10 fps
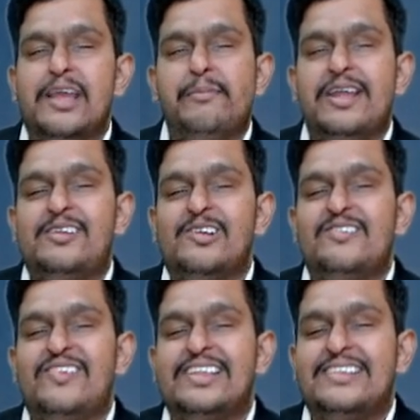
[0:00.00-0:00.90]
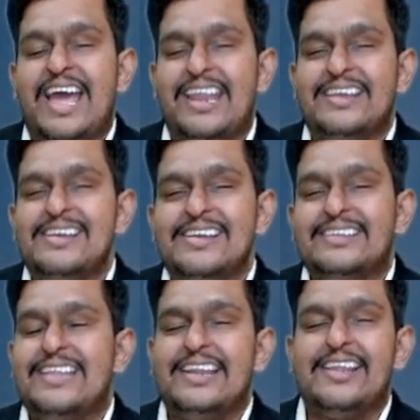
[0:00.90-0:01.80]
M A should be there.
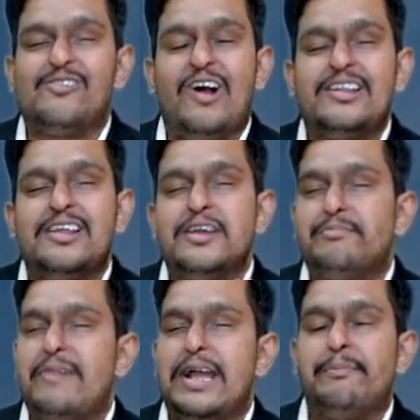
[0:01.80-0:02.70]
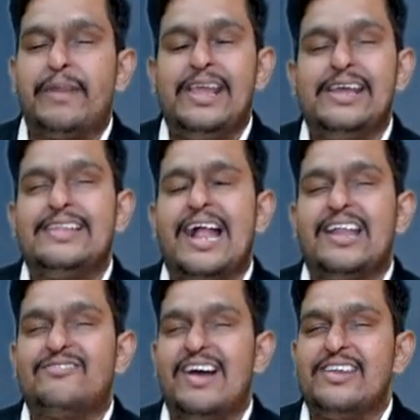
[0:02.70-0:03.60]
That is what my prayer,
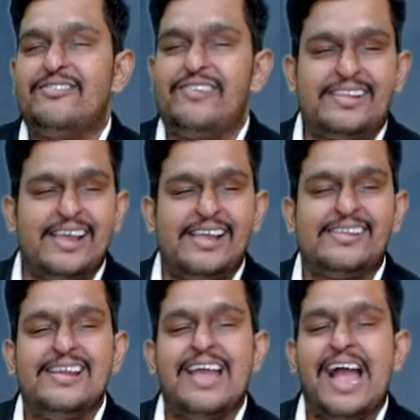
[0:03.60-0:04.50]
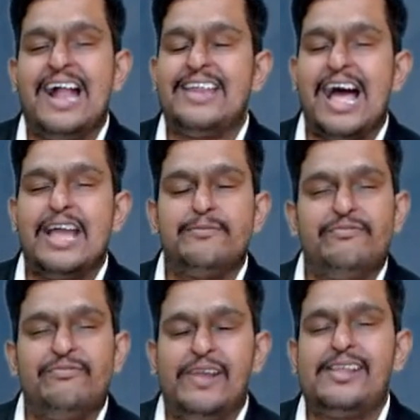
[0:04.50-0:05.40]
that my wishes, and I
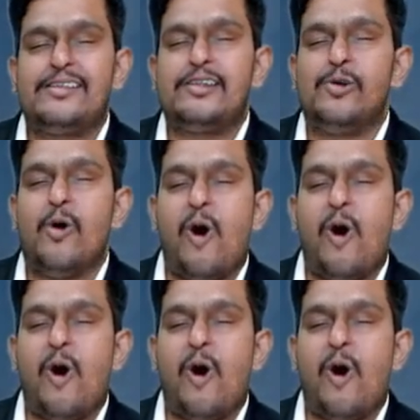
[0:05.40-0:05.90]
wish you